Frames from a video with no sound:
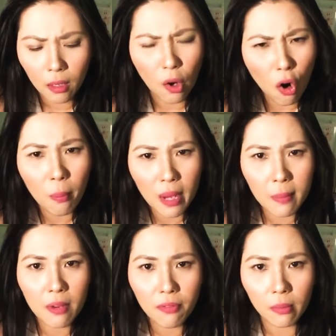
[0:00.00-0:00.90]
or
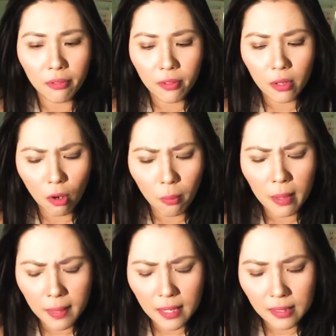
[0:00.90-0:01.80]
maybe
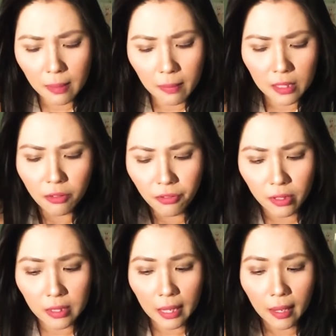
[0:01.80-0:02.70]
the same as the
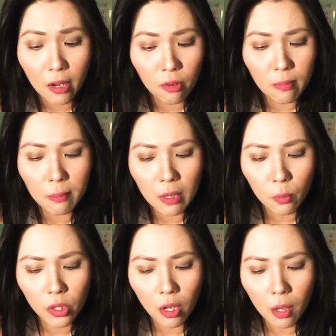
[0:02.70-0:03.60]
first deck. Remember,
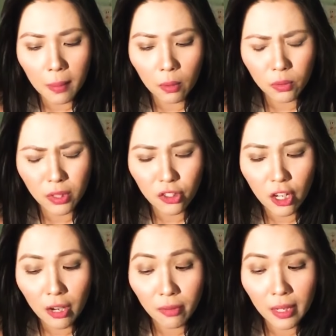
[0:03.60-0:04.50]
we talk about the
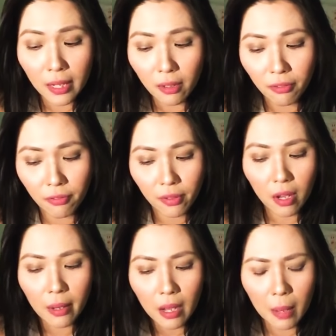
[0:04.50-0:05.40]
Chariot and the
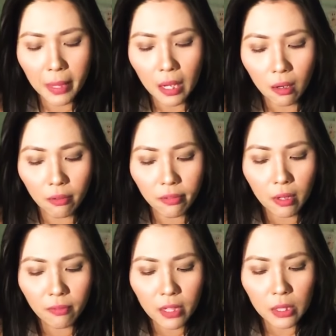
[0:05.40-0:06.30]
coming out of
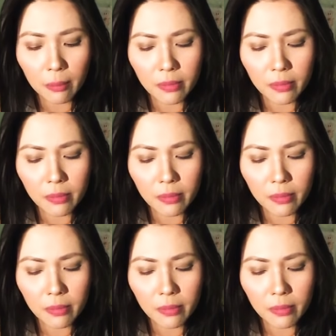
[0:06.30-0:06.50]
conflicts. I'm